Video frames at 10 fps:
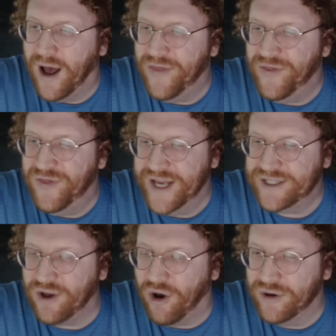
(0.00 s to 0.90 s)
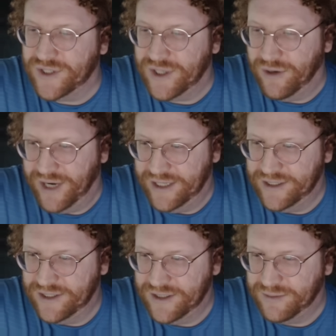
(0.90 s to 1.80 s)
This also
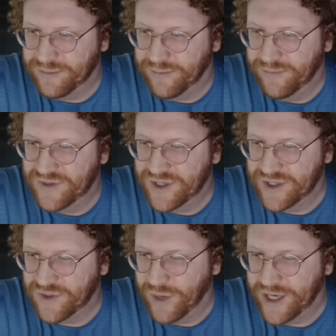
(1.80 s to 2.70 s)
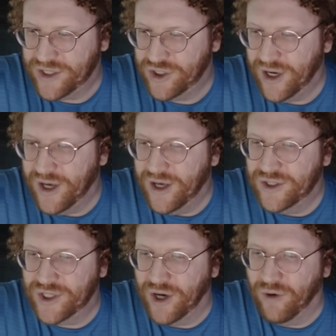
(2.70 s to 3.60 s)
needs to switch.
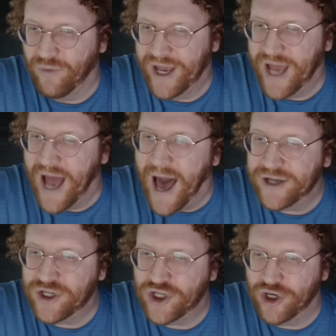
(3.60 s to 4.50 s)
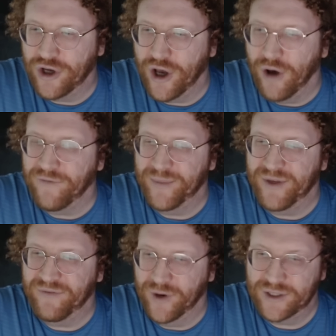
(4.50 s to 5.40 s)
So React should go from
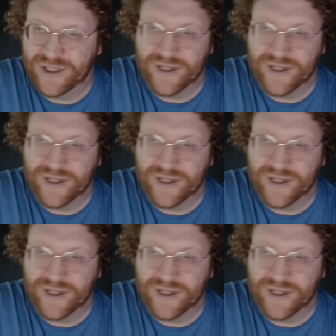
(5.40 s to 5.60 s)
the first to